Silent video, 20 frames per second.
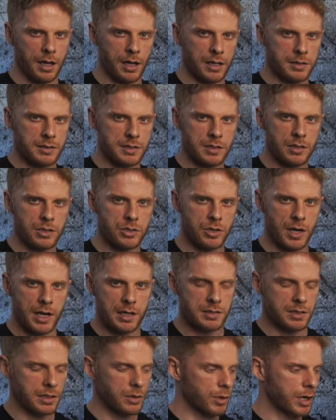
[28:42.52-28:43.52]
didn't
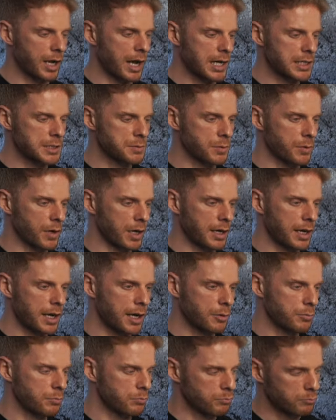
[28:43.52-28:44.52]
address that you want to ask me right
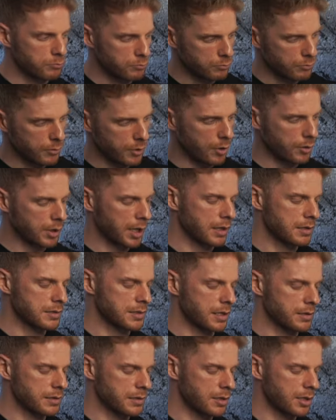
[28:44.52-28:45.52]
now? Okay,
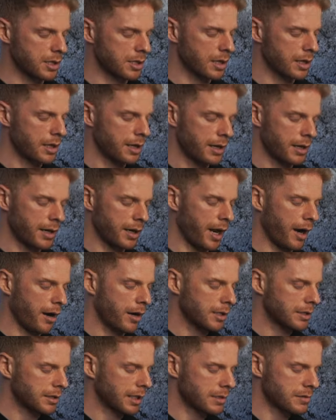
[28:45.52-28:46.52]
sounds good.
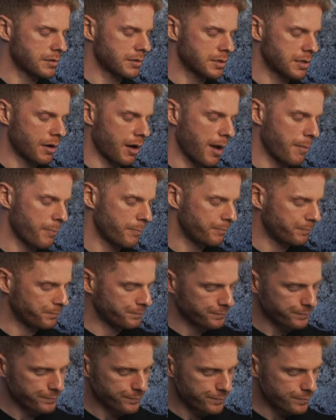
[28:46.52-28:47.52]
Larry, thanks for your time.
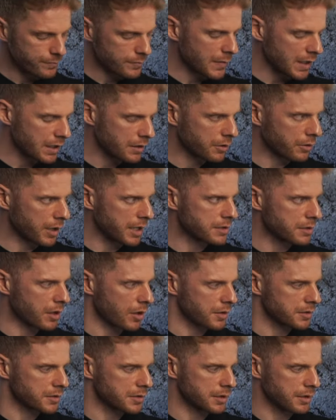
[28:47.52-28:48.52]
Great
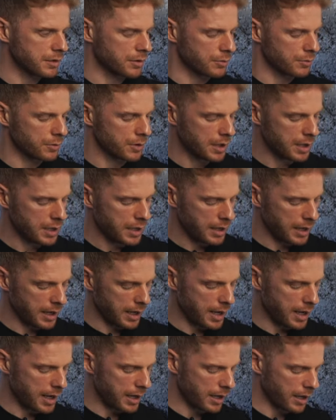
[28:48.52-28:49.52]
talking to you.
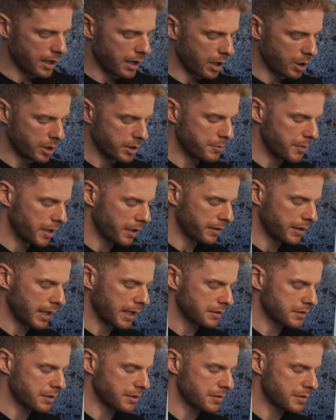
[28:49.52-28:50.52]
I'll email
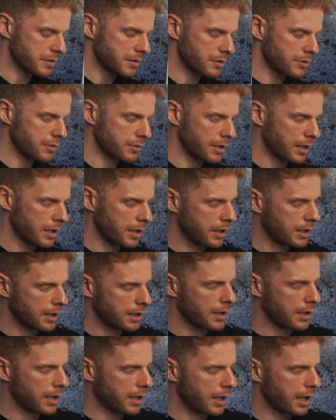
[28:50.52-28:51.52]
that to you soon.
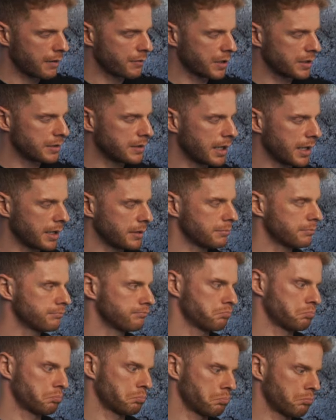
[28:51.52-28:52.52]
Have a good day.
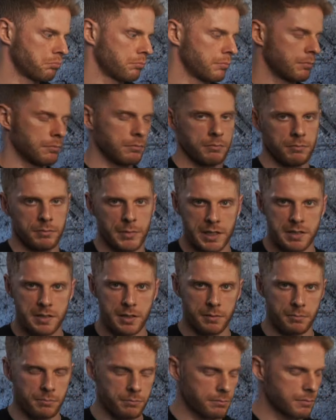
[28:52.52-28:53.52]
That's
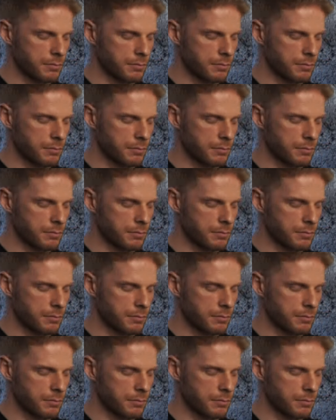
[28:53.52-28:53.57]
it.